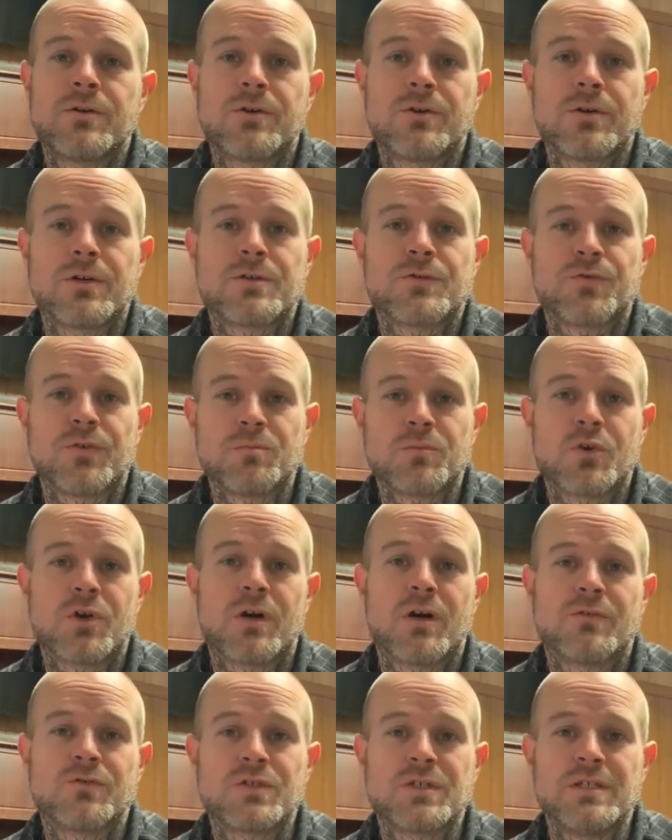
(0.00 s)
Chris from
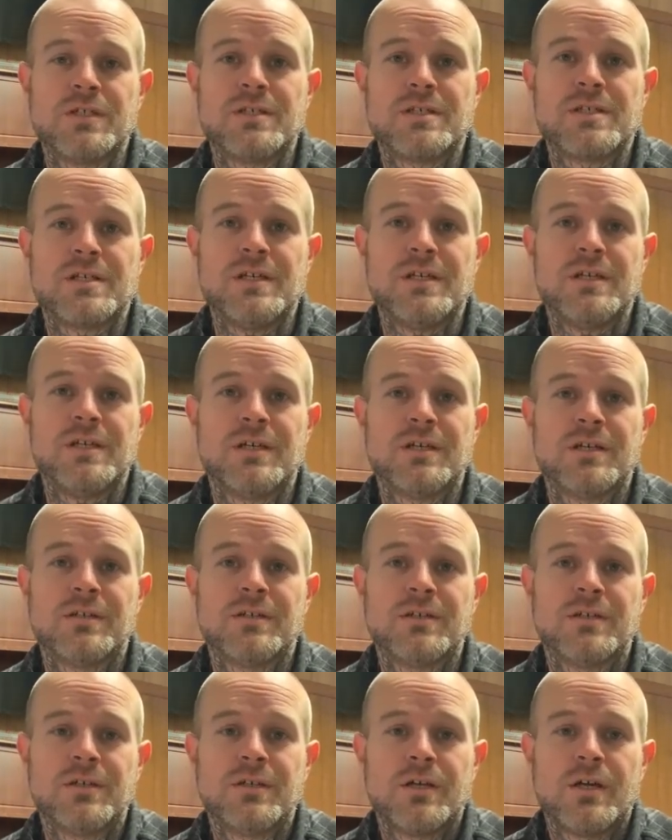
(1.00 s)
Croft CNC
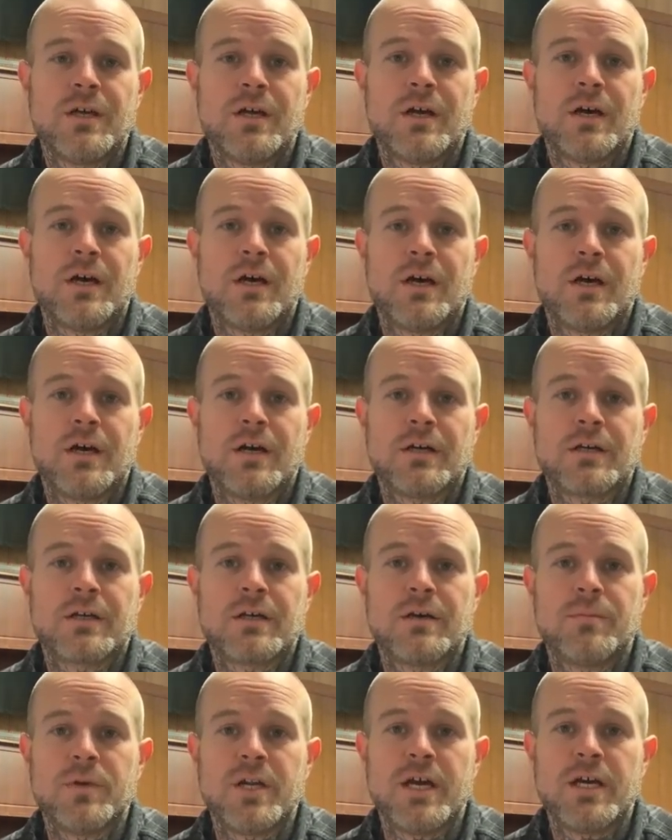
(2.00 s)
here,
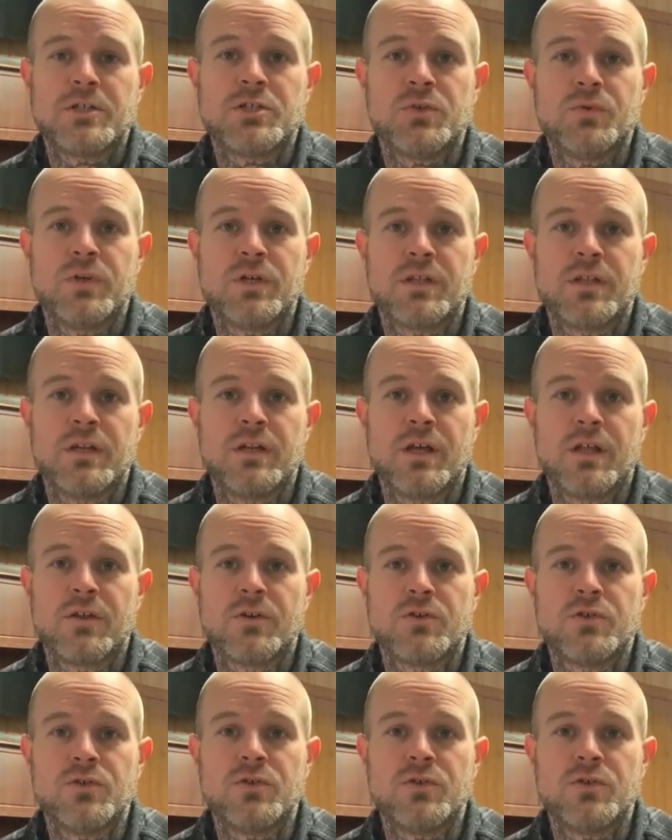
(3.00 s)
coming at you with another